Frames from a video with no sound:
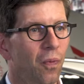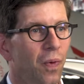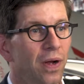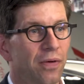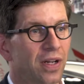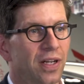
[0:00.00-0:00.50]

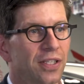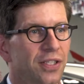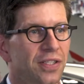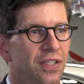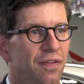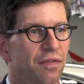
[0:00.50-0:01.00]
Well,
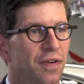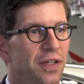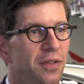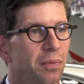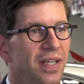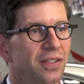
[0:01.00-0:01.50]
regulations are
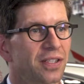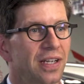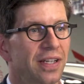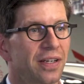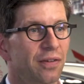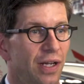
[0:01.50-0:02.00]

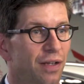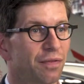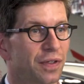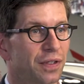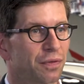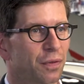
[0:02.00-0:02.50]
fundamentally
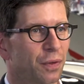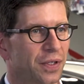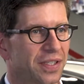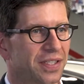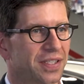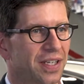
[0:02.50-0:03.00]
relevant, of
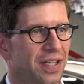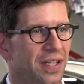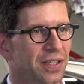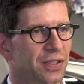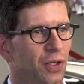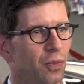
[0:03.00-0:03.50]
course. Uh,
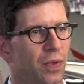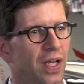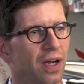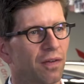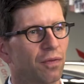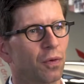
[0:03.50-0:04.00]
so we
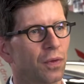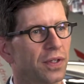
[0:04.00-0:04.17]
have all